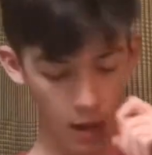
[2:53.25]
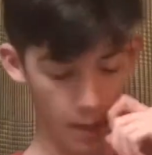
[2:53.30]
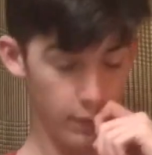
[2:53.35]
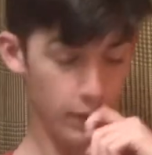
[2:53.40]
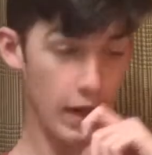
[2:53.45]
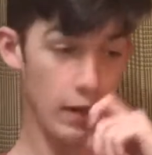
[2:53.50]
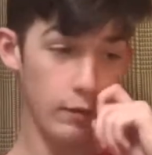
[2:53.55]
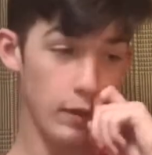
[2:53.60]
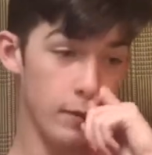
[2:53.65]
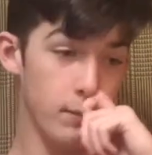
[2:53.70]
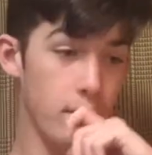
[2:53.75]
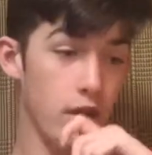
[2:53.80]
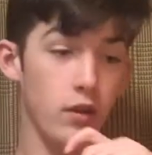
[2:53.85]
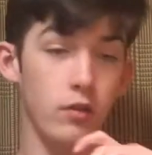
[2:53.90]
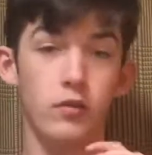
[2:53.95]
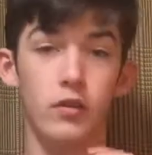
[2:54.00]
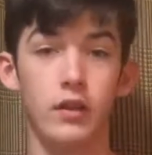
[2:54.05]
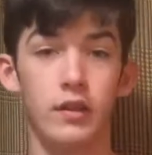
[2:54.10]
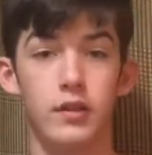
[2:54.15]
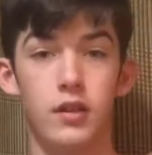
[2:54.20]
That red bug
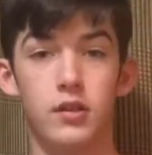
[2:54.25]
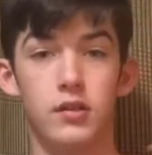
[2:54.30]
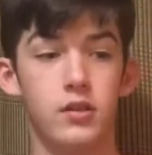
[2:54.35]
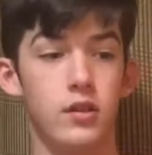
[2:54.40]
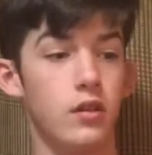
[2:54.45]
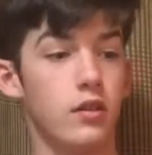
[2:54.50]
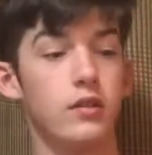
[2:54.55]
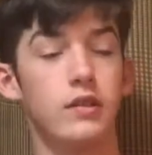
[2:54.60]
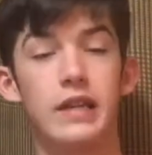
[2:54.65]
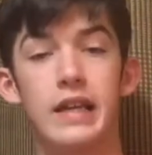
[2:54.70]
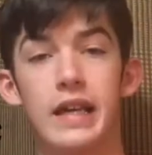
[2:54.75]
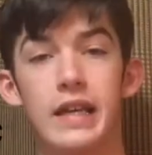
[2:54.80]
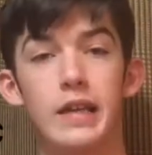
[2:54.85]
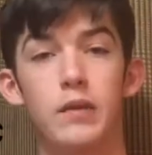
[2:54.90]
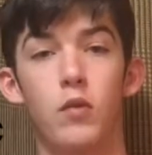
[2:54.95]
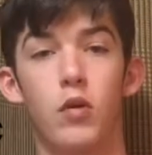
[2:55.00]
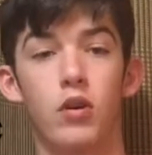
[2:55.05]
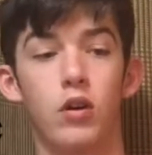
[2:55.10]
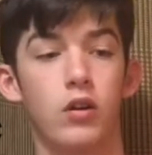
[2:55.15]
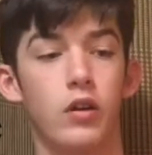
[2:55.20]
really does good in any
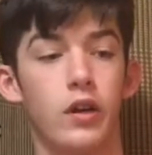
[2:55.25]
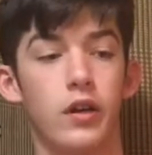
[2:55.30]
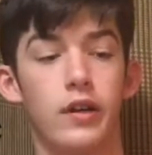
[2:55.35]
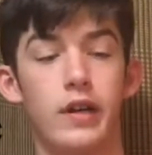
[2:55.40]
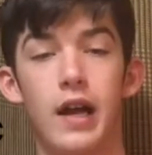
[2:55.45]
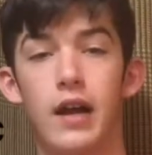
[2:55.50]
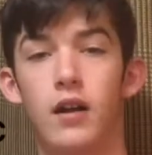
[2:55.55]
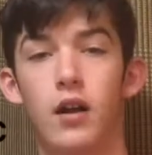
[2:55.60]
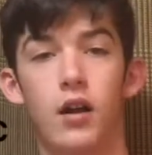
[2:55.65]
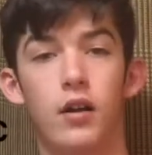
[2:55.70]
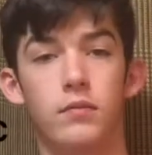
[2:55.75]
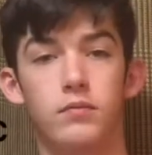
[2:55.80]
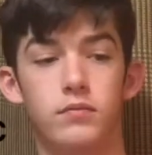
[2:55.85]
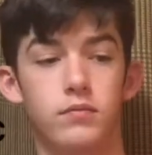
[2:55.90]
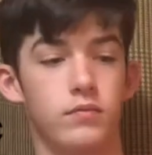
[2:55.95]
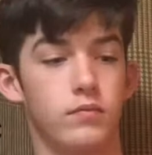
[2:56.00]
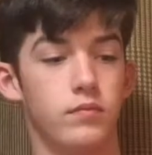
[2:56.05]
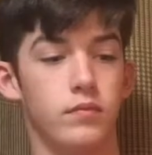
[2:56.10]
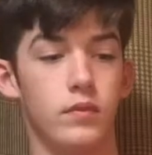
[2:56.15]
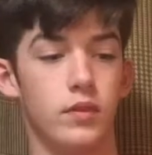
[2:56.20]
water clarity. I caught
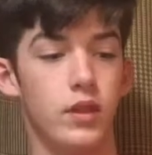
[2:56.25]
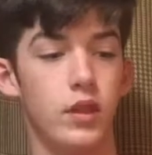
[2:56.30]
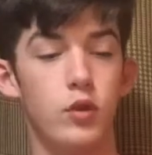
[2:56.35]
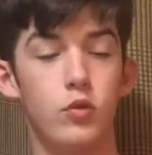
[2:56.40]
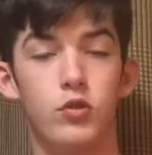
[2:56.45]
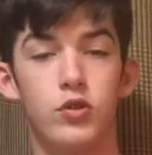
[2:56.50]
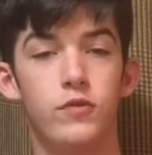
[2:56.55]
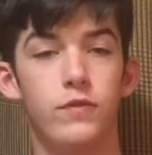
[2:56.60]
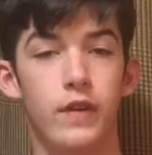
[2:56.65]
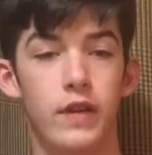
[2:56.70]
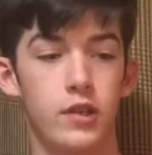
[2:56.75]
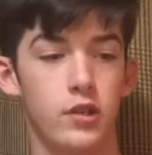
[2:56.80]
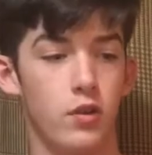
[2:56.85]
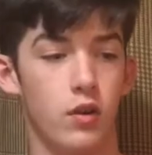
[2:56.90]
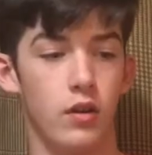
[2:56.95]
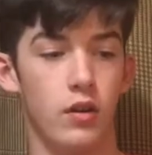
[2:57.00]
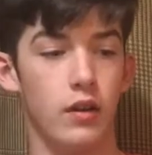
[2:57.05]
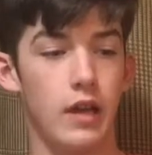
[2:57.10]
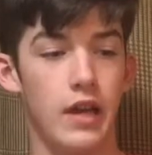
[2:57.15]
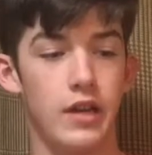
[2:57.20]
huge fish
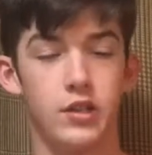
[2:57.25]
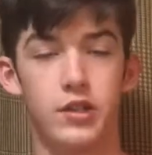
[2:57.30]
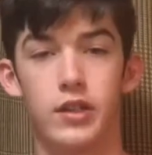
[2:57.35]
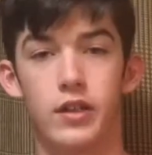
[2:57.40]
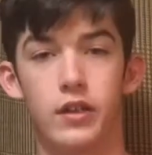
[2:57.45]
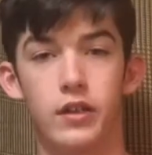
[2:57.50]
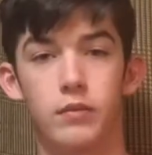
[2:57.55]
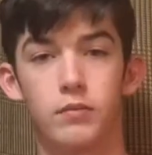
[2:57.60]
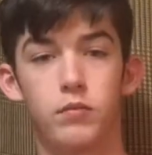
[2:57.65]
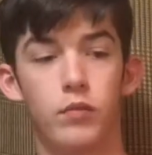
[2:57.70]
on it last year.